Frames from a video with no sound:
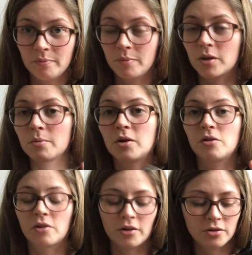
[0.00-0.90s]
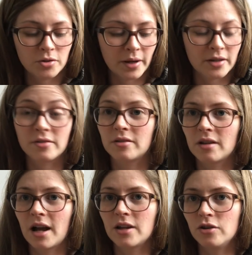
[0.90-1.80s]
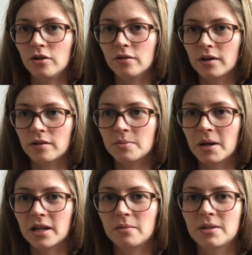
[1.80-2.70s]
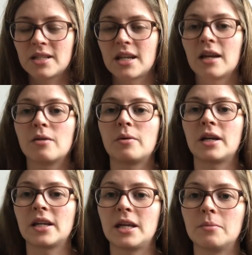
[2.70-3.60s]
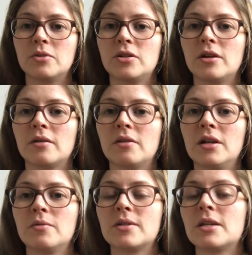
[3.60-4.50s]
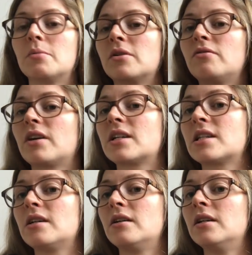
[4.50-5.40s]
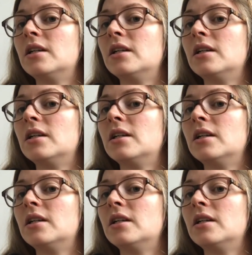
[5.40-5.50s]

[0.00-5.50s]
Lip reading: put them all around so I knew if I was making a mistake when I came to it, I was able to fix it.